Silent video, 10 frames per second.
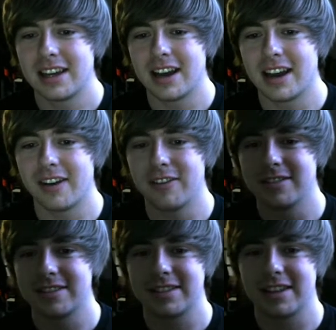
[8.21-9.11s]
I
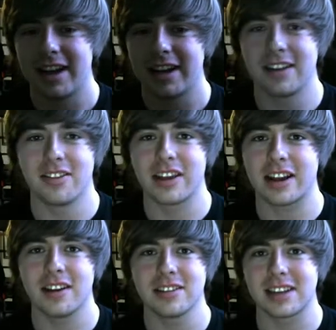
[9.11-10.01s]
didn't
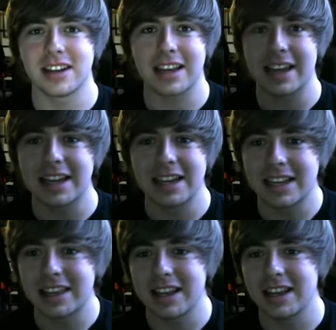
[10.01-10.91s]
think I was gonna get
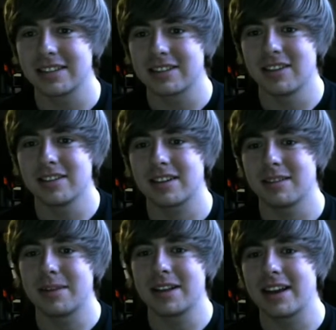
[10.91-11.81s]
anything, so I was gonna
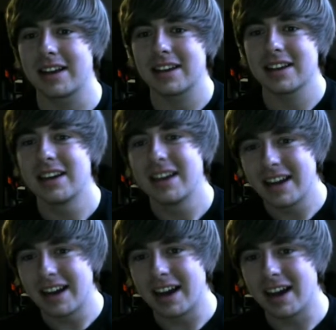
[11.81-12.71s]
be like,
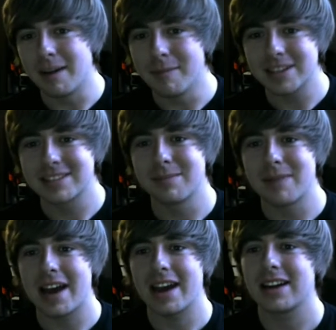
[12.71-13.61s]
I missed a
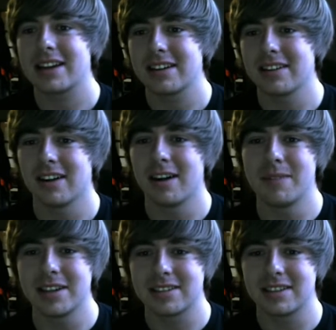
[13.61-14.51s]
pack, or I
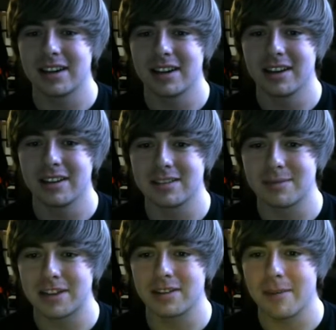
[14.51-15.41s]
missed
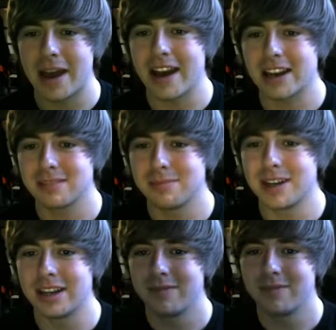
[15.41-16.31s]
special packs,
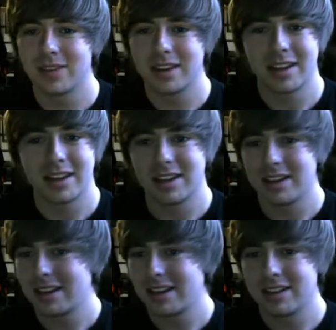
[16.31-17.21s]
but
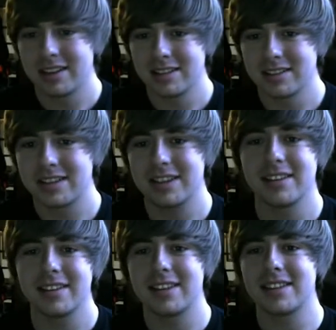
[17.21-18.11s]
see,
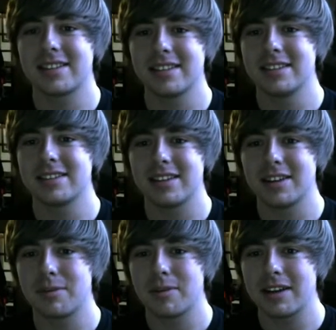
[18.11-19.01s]
this is a
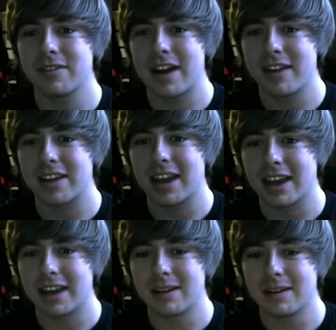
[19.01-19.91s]

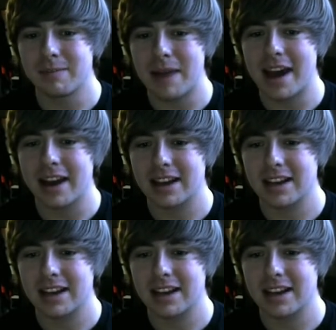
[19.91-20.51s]
25k pack,